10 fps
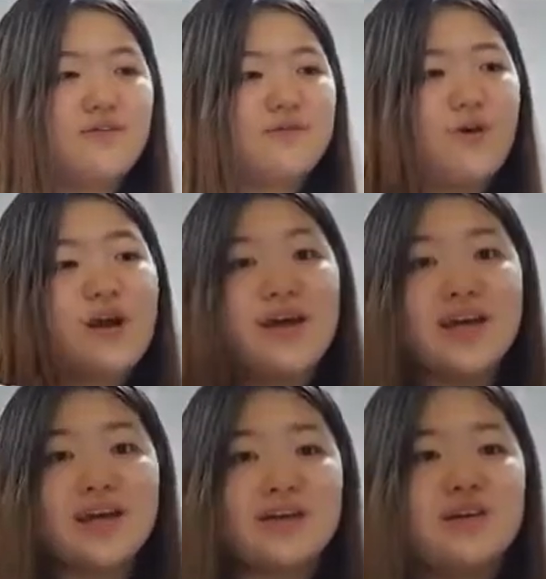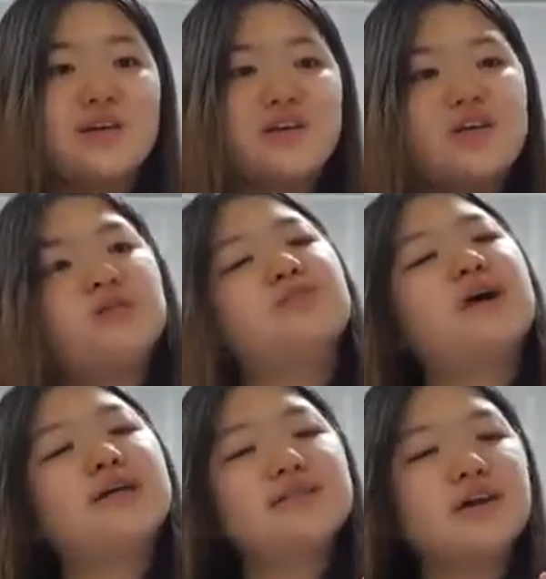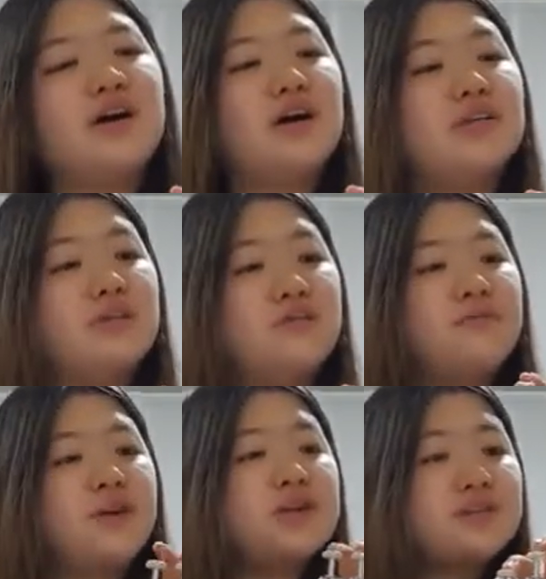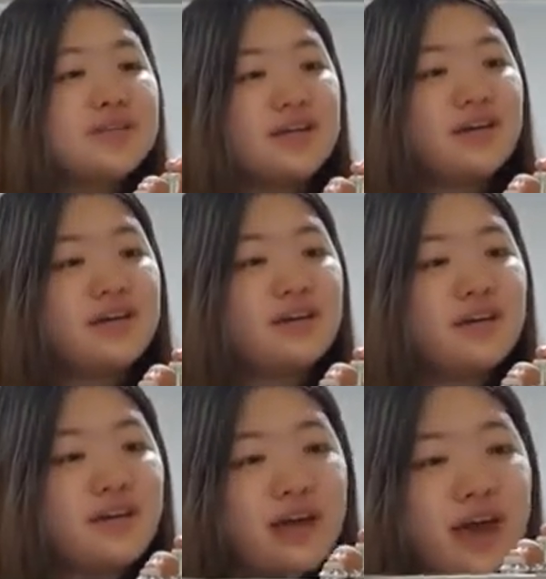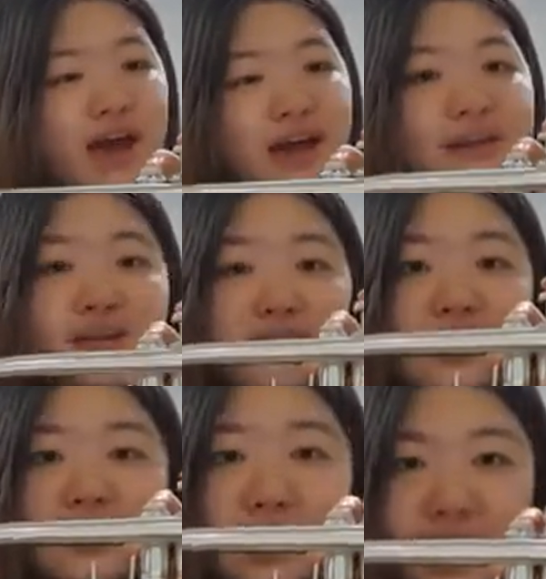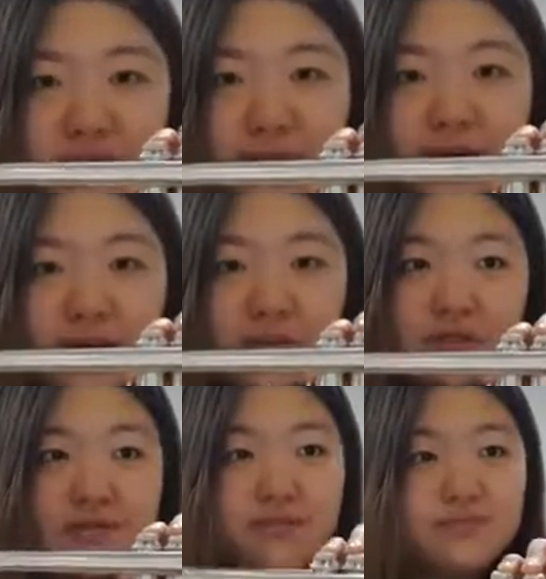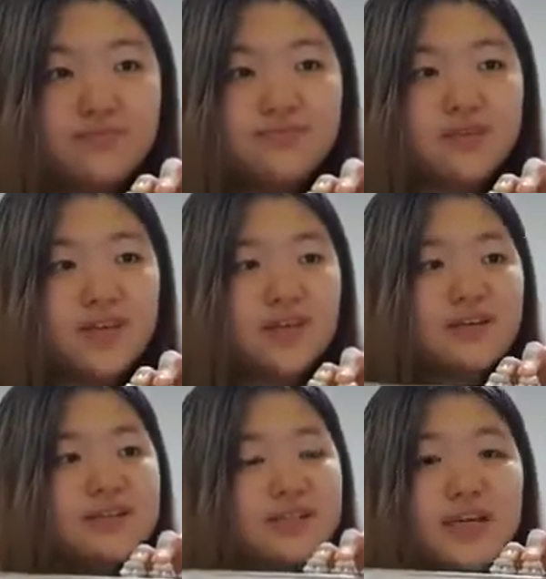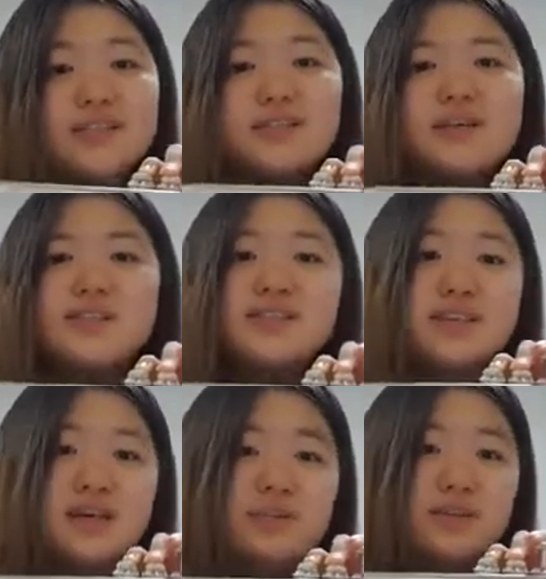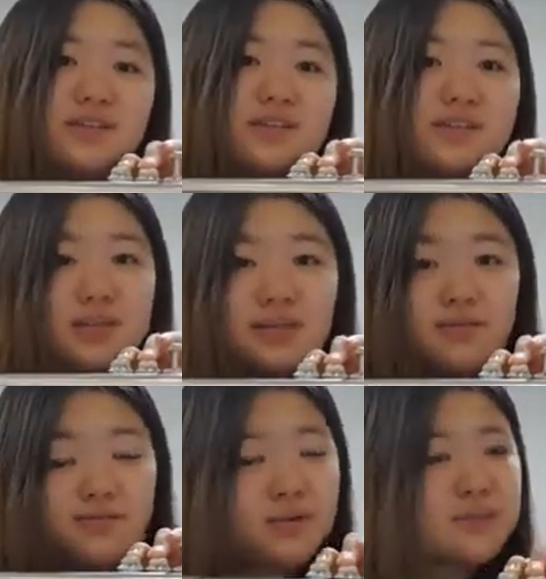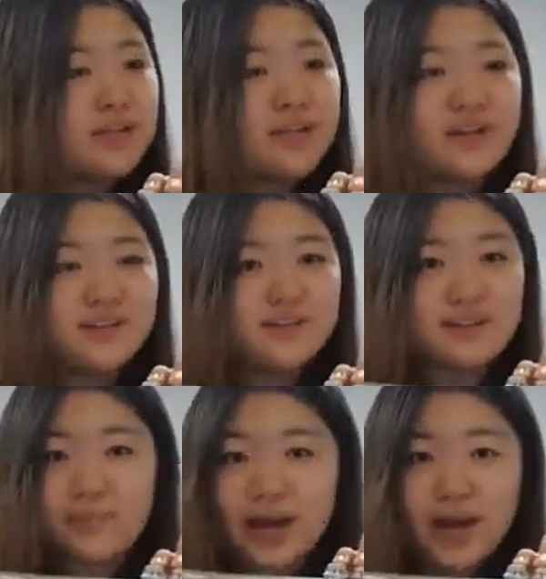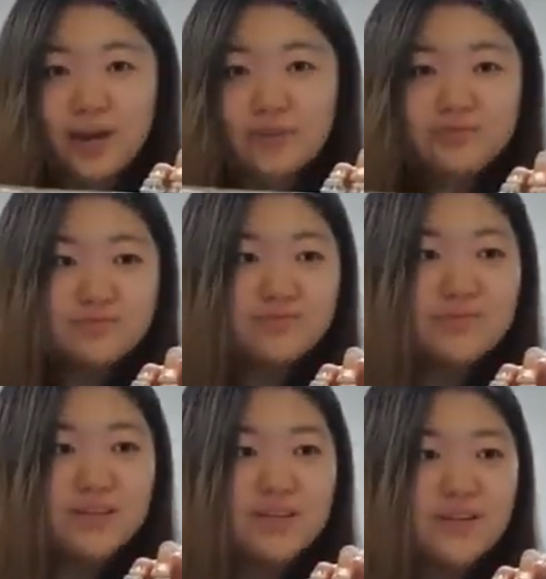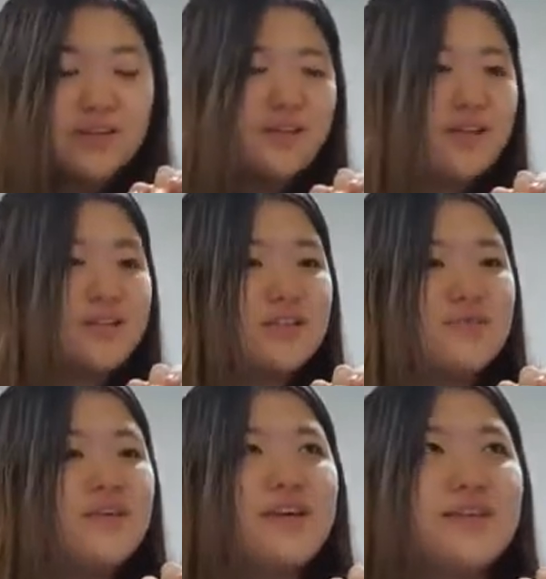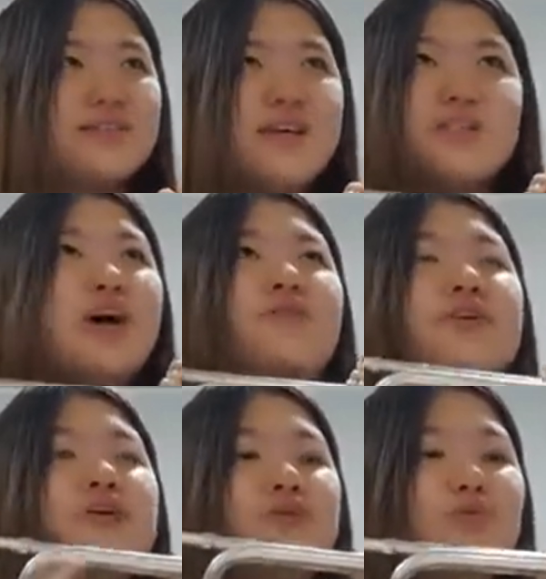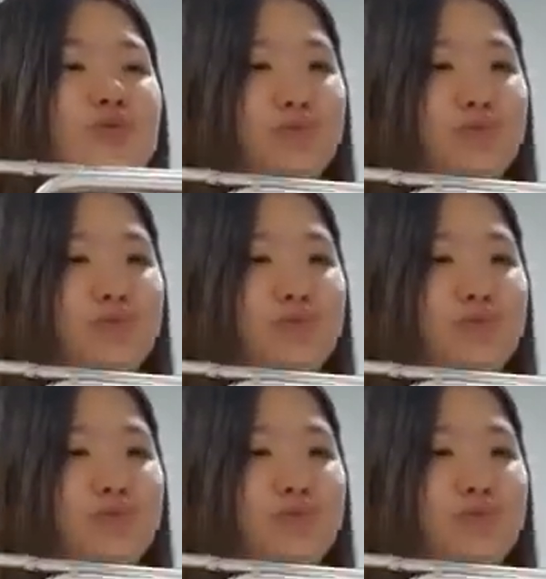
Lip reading: For A, you press on the first and the second valve. Does this seem familiar somehow? Does this feel like deja vu?